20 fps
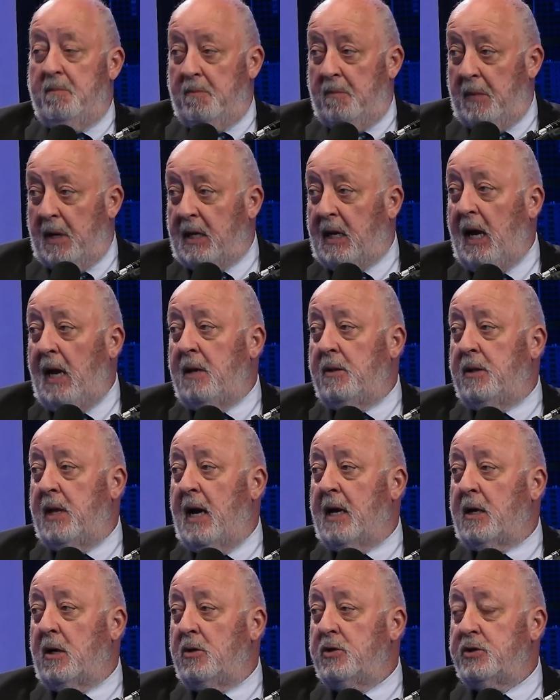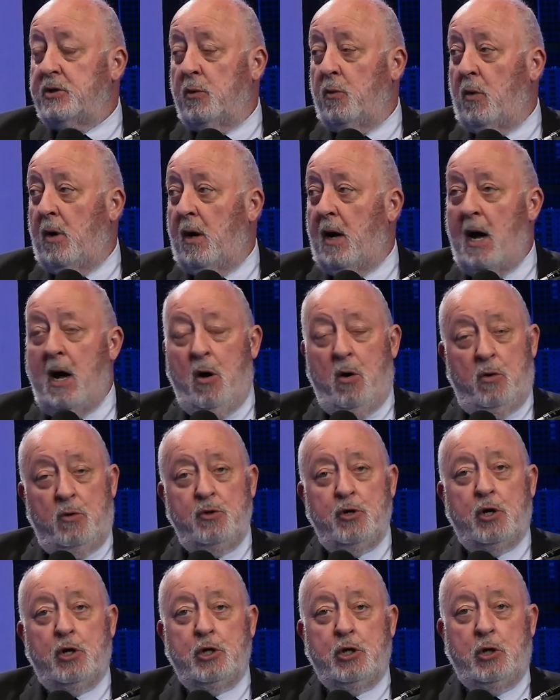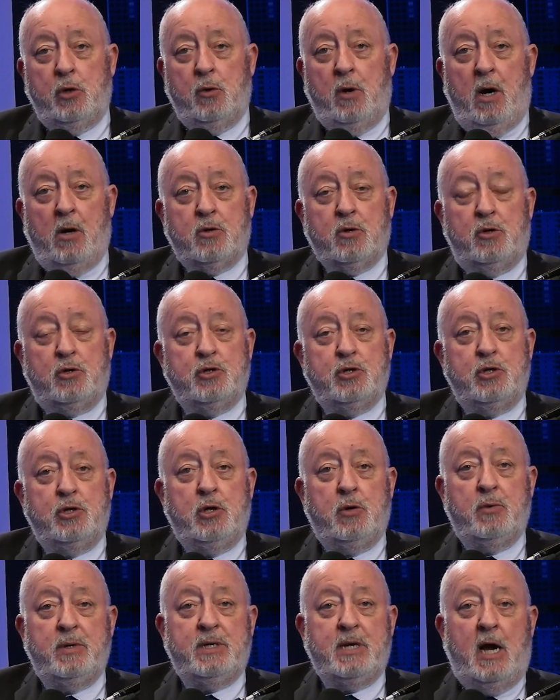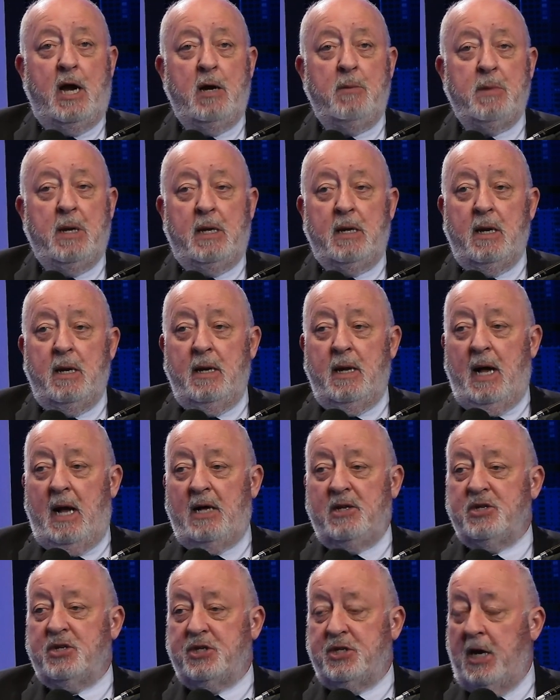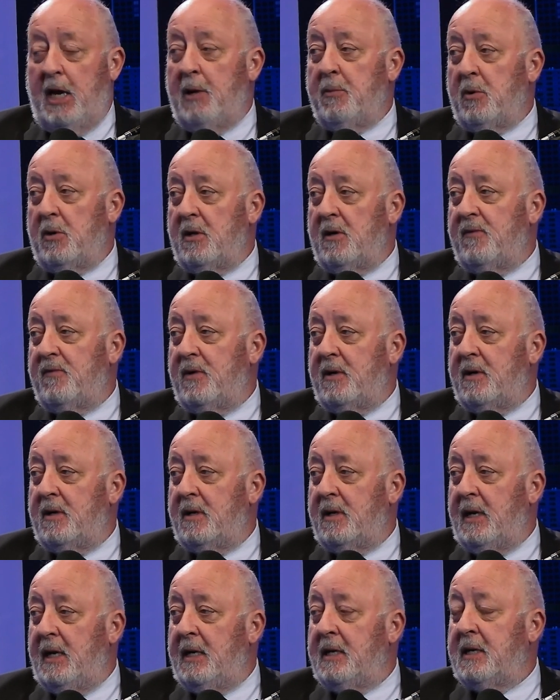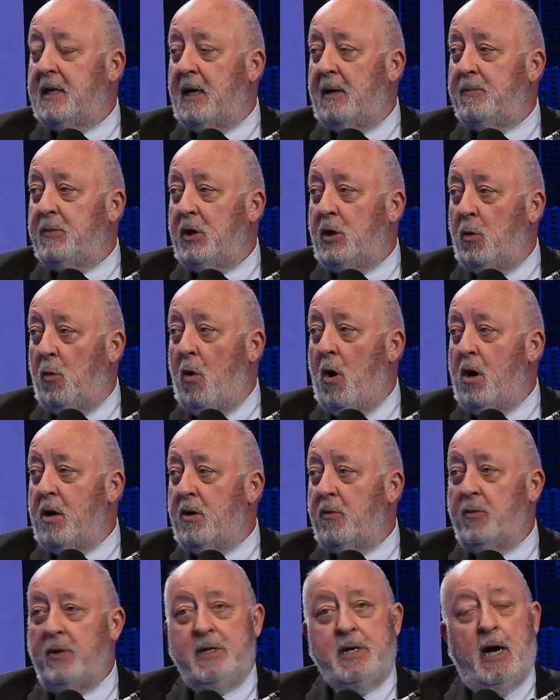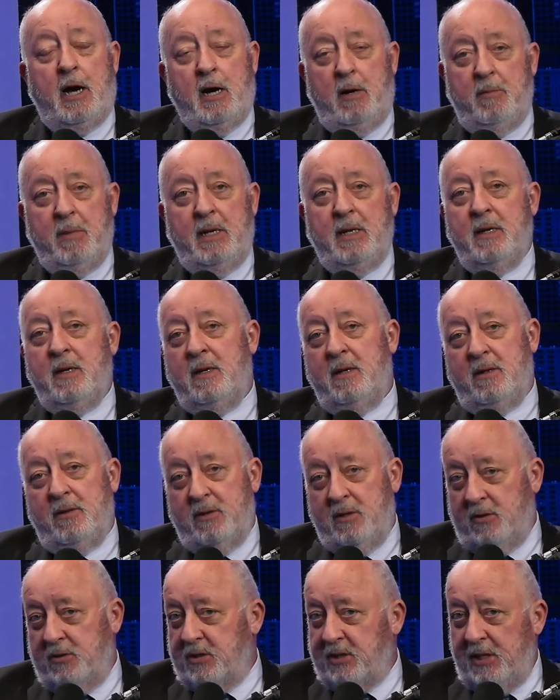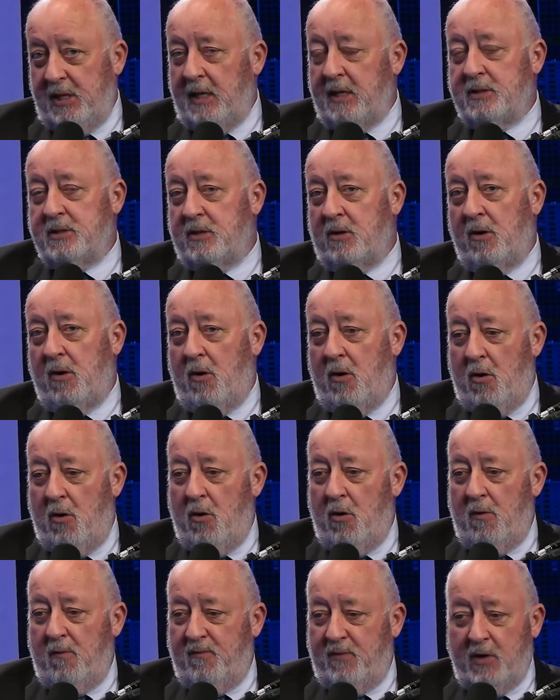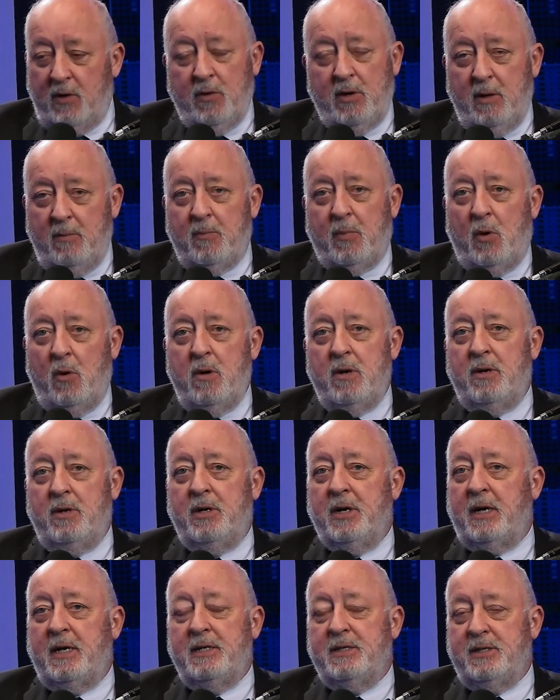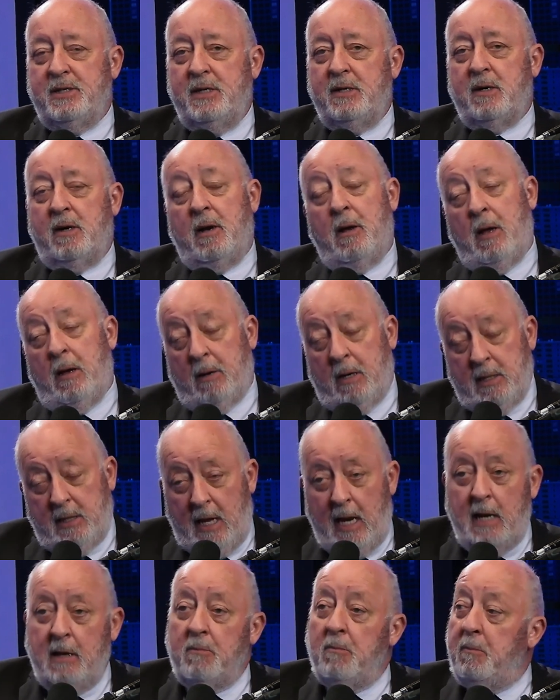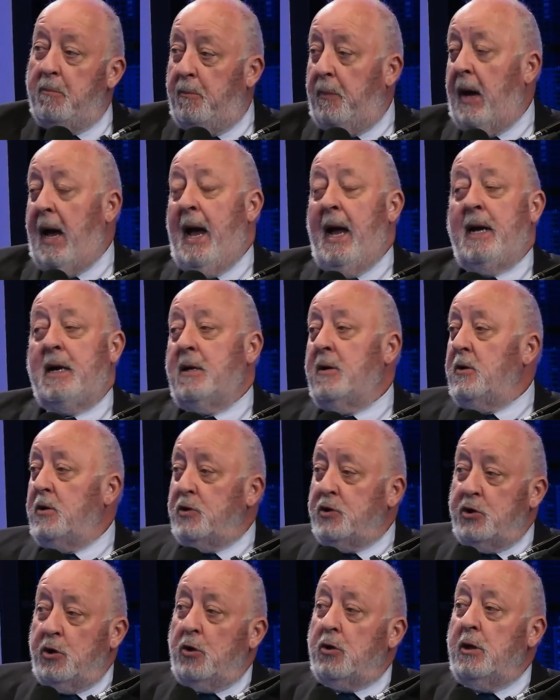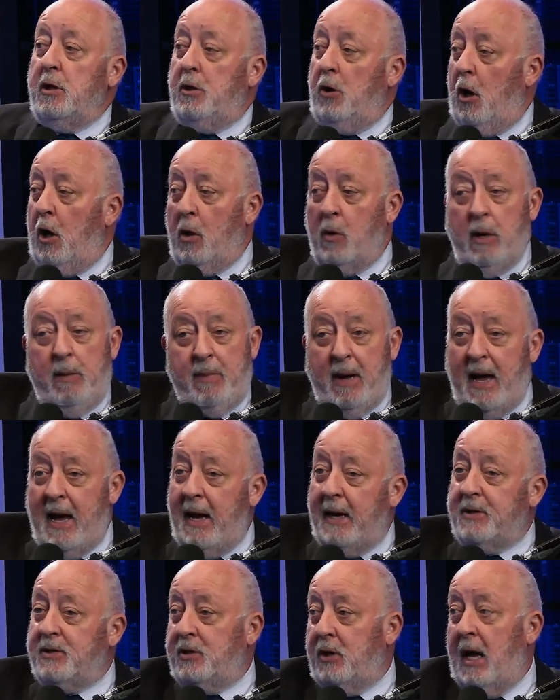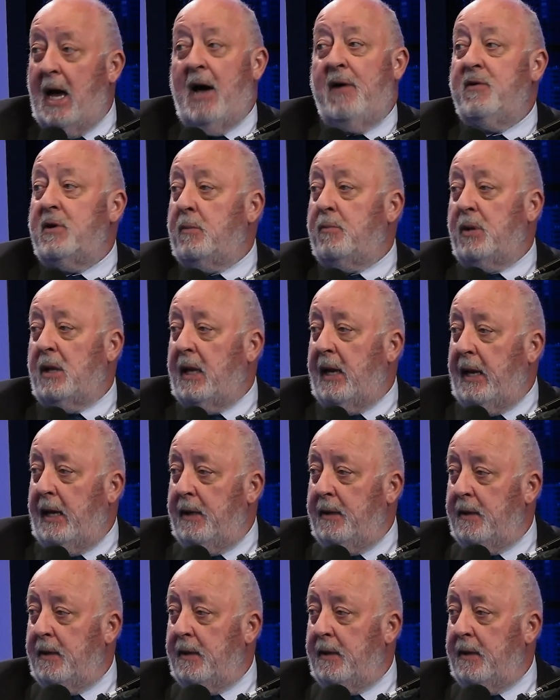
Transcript: Again, that goes to, well, how old are you? How close are you to retirement? How stable of an income do you want in retirement? Those things are all very important to consider. And then back, circling all the way back to having a plan.